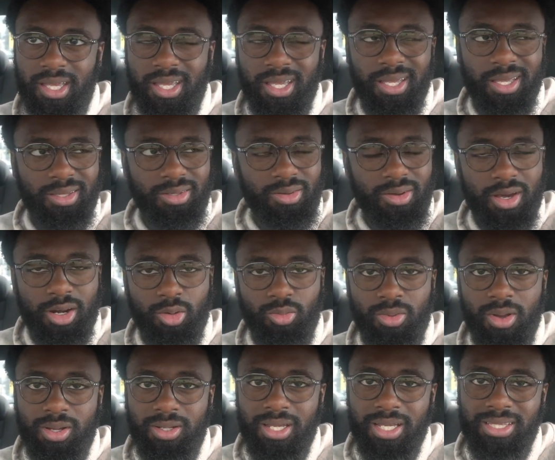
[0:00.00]
And you know I
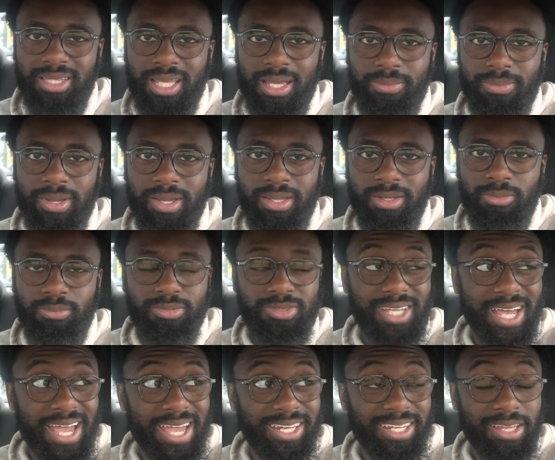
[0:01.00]
don't rock like that, man. Them
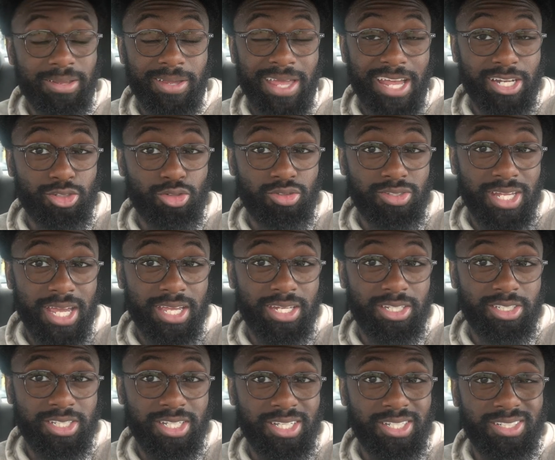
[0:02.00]
tight, that extra
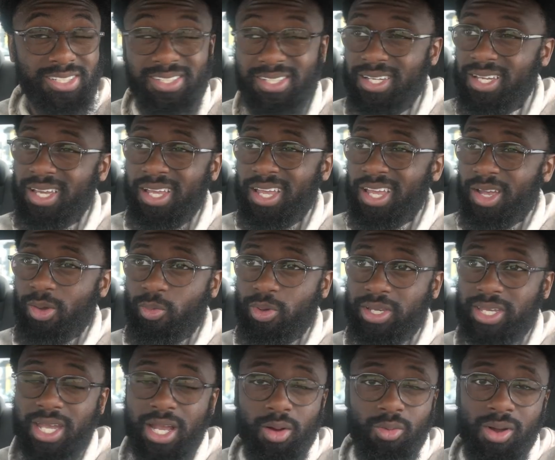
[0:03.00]
tight jeans,
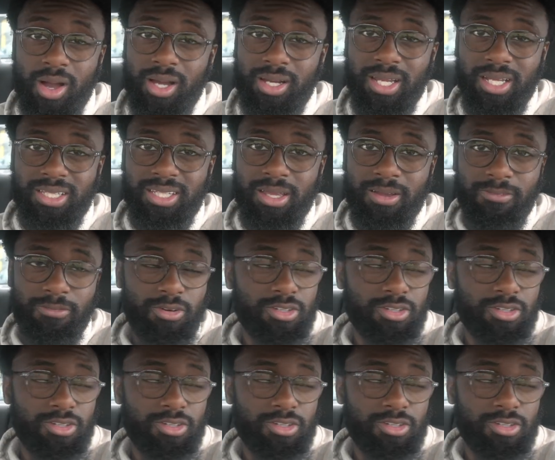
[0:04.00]
we can't rock like that.